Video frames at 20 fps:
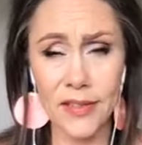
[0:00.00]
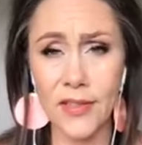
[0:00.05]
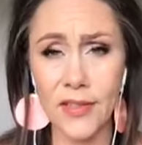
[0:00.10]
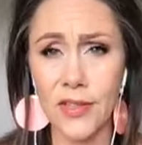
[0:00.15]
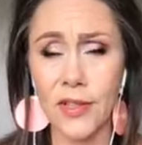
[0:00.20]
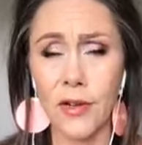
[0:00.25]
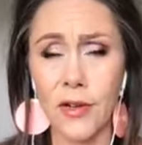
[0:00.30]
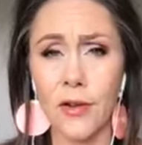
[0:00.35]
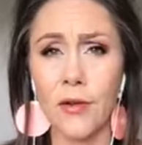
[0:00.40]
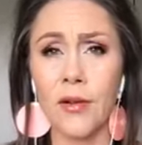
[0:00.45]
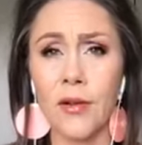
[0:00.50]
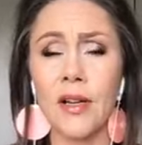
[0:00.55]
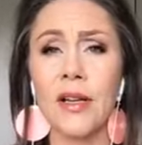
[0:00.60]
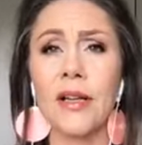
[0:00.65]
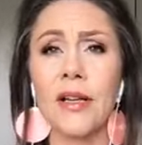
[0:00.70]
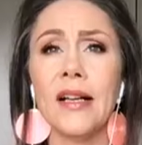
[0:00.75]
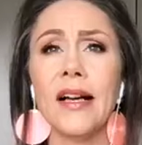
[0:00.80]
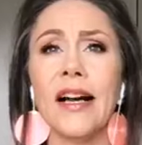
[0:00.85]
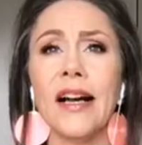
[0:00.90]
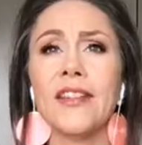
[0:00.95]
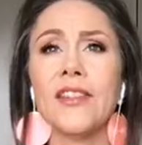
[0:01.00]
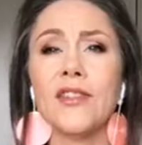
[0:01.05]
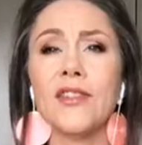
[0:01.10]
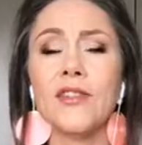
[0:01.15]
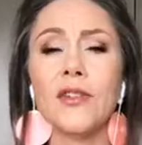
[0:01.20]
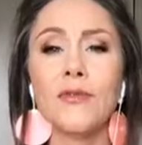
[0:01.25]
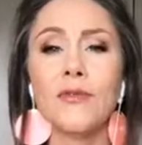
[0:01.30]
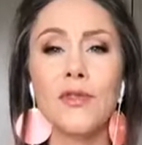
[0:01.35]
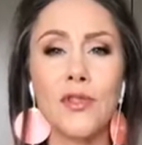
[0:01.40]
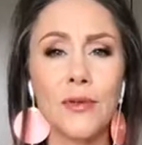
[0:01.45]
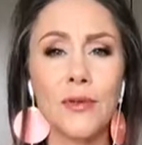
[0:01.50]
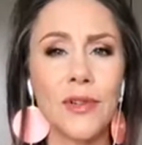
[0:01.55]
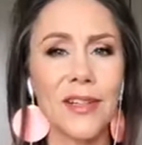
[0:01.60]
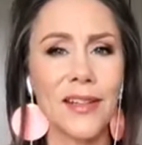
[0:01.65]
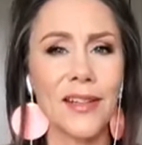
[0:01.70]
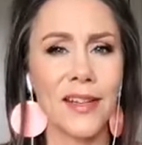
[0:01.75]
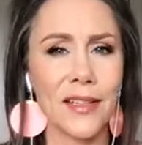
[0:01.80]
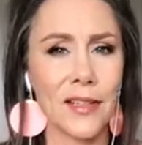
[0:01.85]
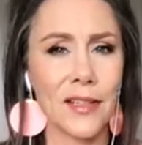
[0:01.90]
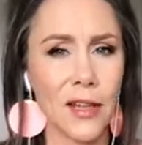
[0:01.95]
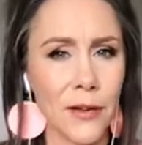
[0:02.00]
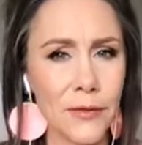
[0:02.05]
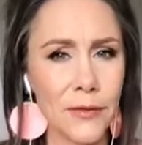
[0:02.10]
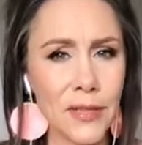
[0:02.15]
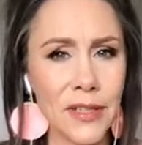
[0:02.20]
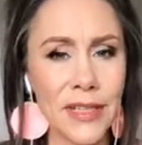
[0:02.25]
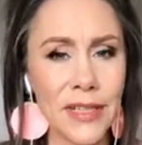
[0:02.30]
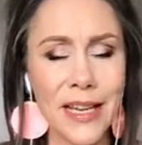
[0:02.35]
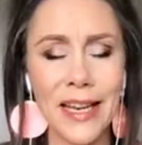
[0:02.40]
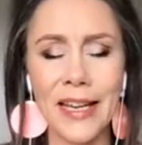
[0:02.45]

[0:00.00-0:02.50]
So I just don't do it as often